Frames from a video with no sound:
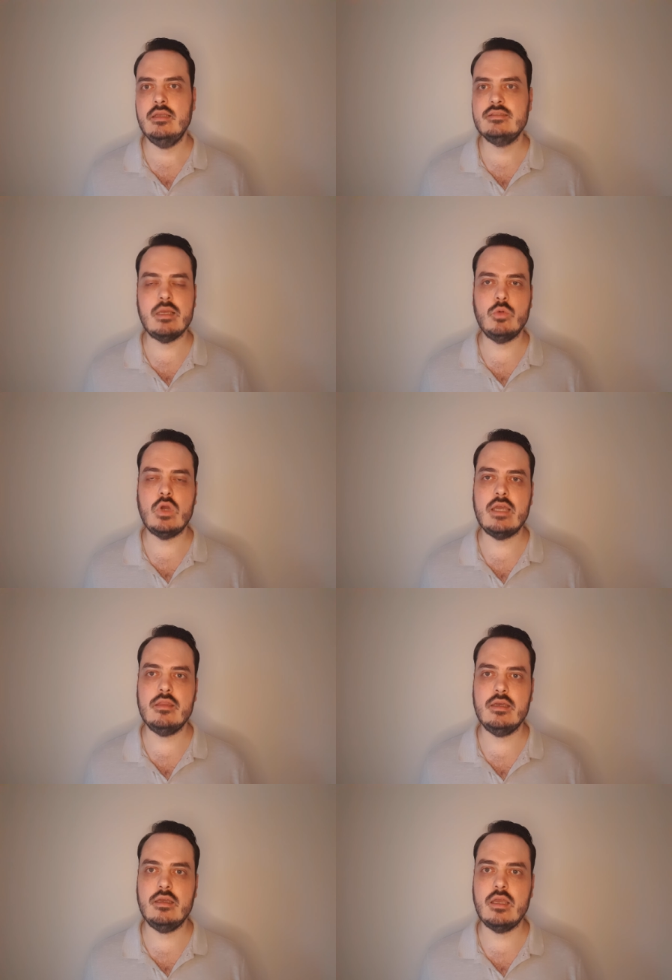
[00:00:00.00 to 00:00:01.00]
some or
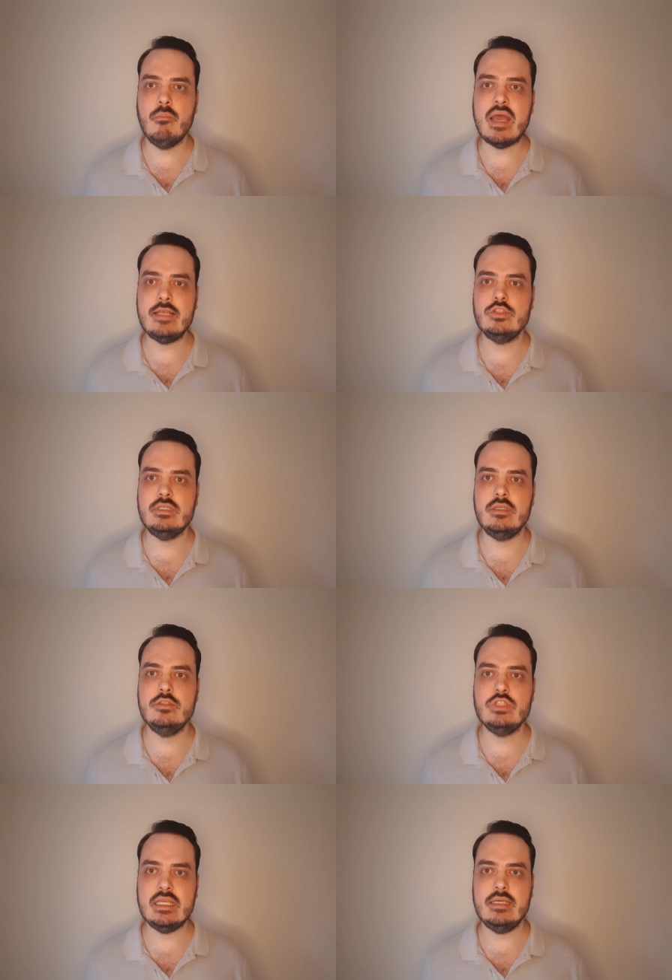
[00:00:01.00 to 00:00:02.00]
other imagined
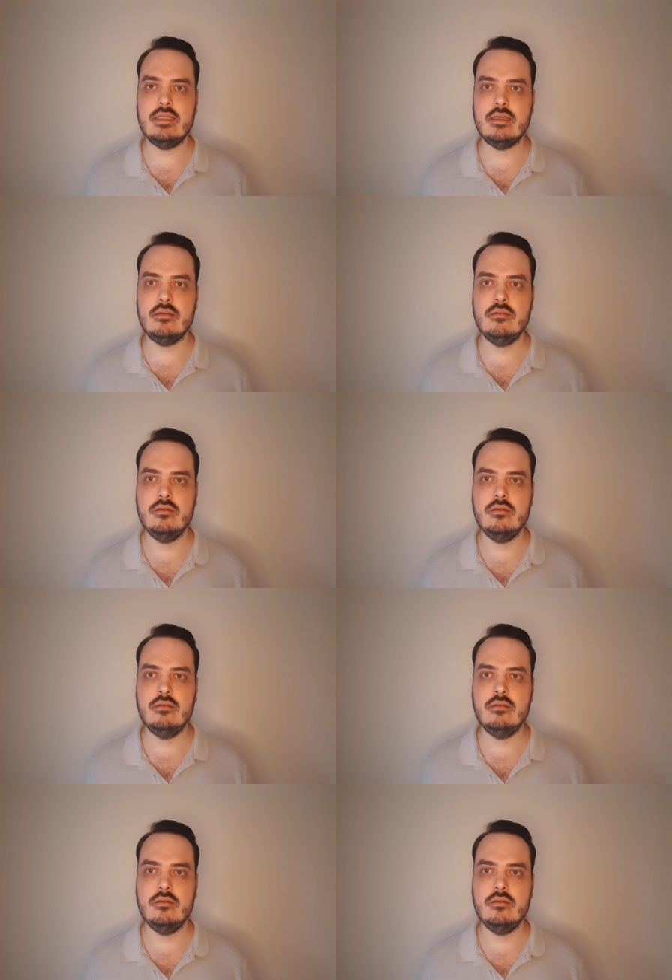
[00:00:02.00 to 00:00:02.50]
gender,